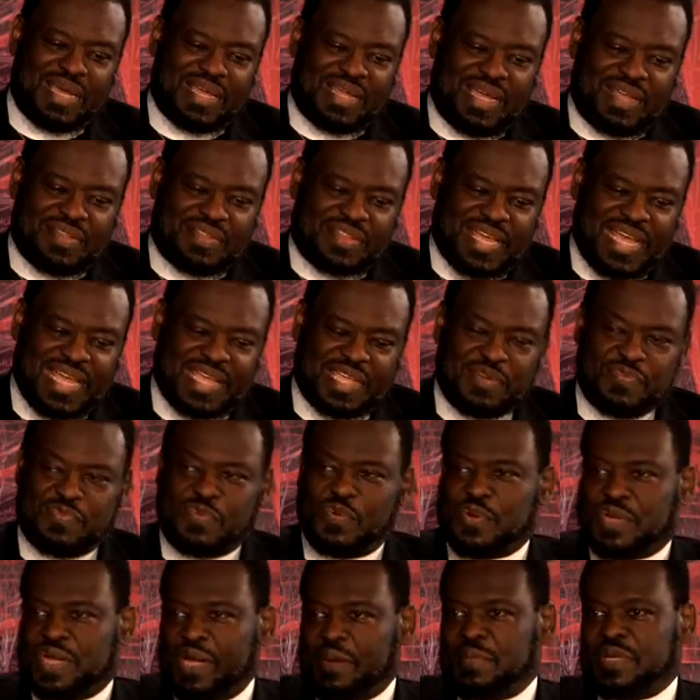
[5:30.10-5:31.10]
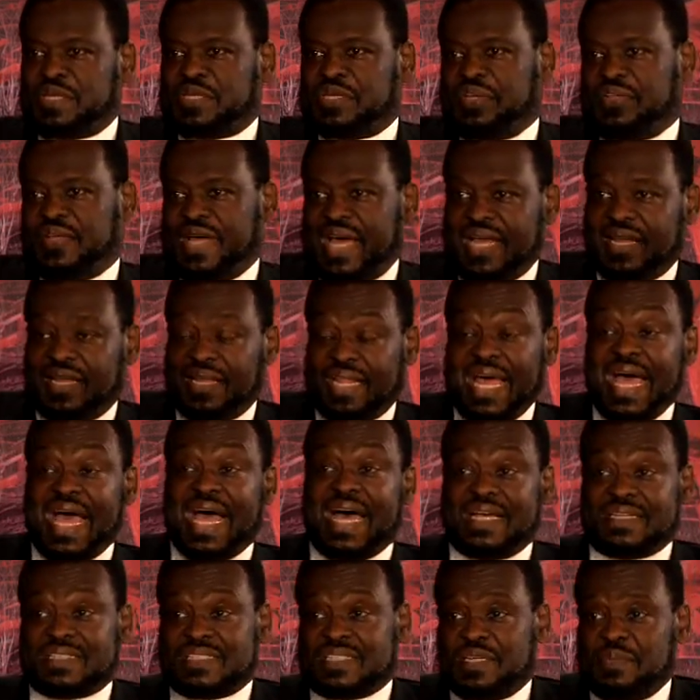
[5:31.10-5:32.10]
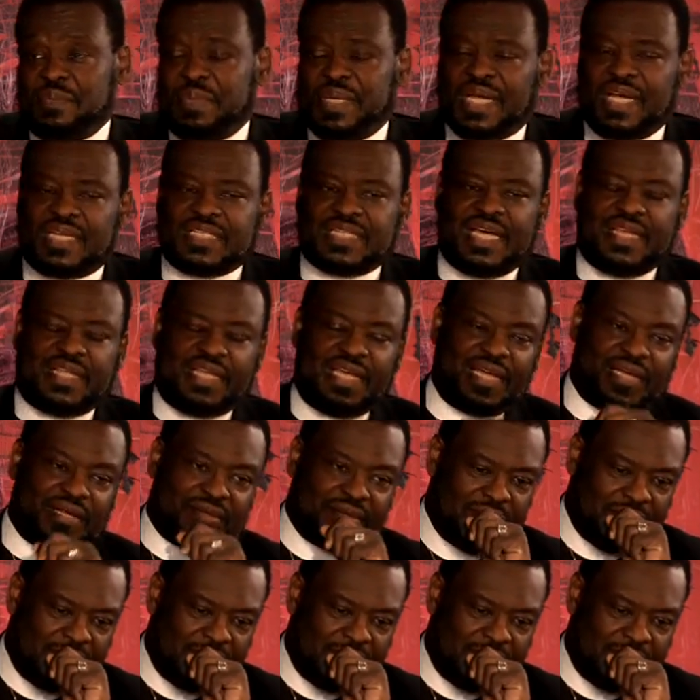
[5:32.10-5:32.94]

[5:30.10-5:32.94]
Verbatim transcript: and, and thank you for coming to that last, because I think